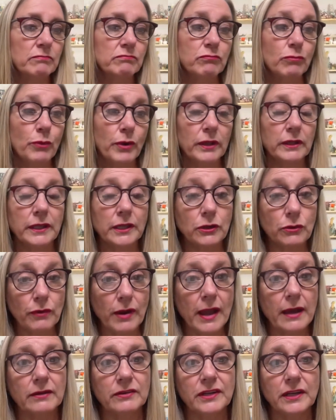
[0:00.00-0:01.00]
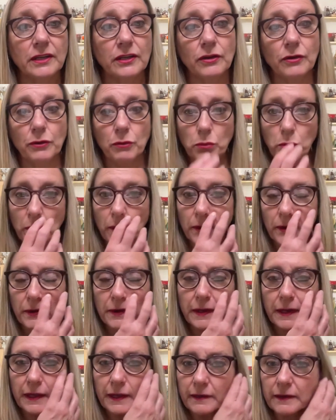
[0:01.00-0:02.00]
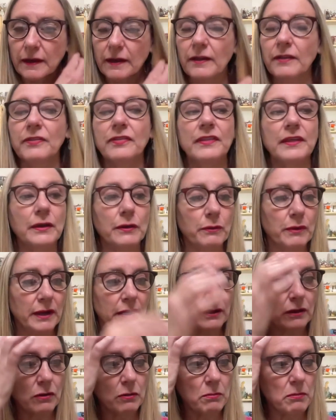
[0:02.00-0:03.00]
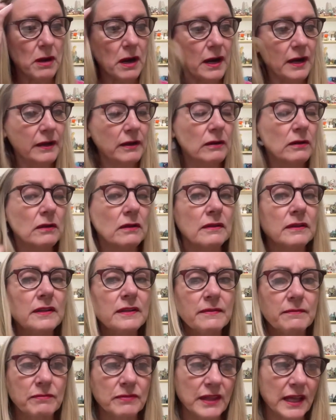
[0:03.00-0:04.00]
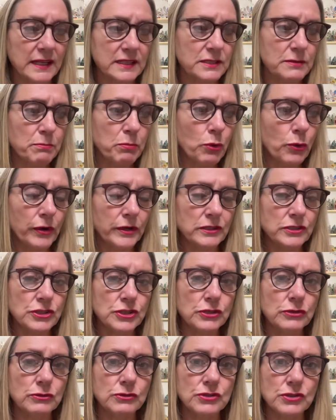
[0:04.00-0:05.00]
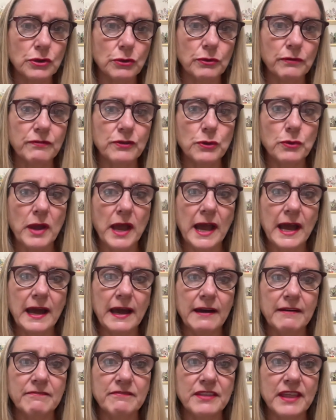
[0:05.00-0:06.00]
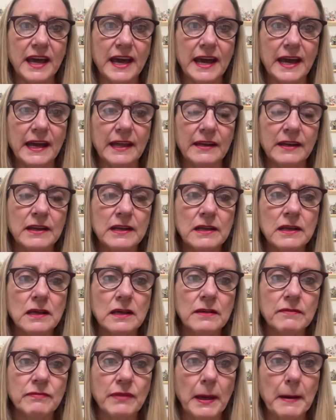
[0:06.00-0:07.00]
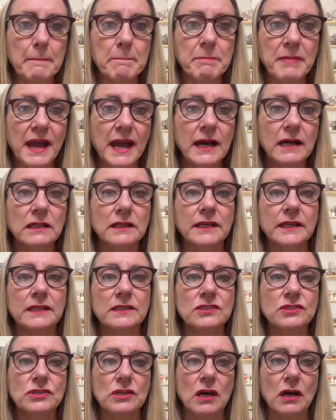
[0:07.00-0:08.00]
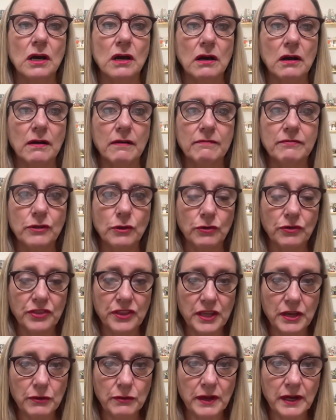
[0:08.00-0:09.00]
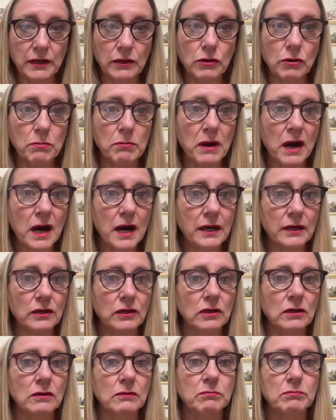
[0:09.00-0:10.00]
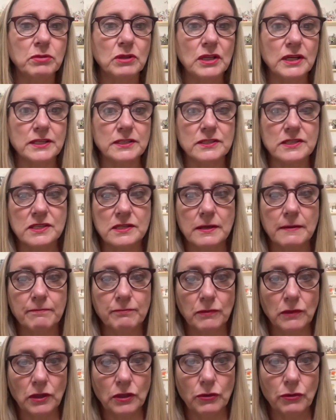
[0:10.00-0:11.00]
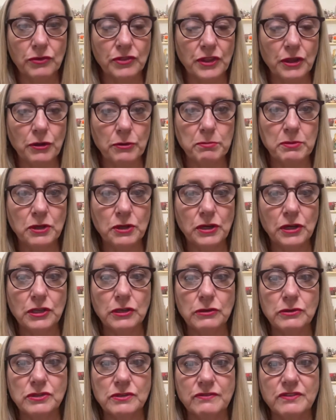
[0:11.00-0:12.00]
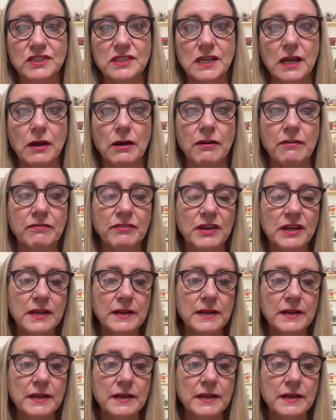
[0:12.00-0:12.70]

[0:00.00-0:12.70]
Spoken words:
really grounding your work in a theoretical model. That's important too. So if you have that balance of your theoretical model plus your therapeutic use of self,